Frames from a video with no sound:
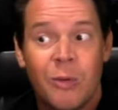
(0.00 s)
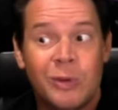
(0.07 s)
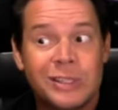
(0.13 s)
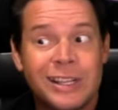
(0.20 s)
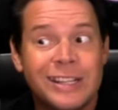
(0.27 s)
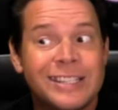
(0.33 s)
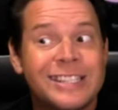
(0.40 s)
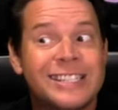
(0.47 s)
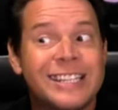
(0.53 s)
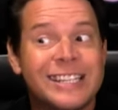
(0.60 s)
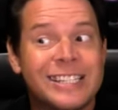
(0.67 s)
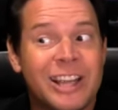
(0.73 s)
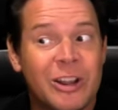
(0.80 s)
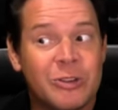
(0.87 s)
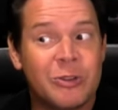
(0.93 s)
was like
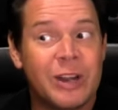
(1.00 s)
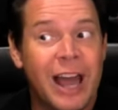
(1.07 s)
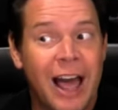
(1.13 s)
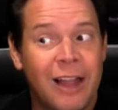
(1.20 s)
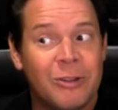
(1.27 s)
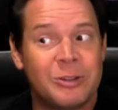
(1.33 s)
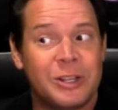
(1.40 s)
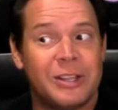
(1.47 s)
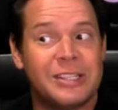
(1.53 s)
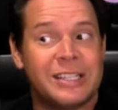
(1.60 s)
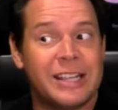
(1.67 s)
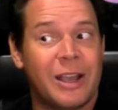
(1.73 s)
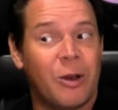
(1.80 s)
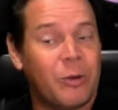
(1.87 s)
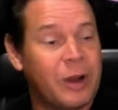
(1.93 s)
$600 on
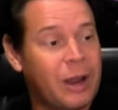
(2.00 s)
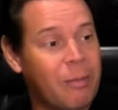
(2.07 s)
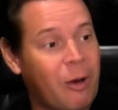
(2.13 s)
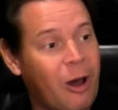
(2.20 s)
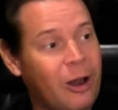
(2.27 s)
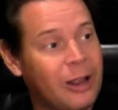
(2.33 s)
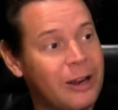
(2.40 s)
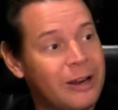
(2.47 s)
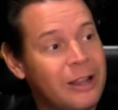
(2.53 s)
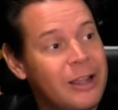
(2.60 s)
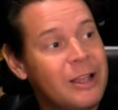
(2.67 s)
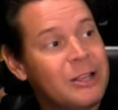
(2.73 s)
sale when I bought it.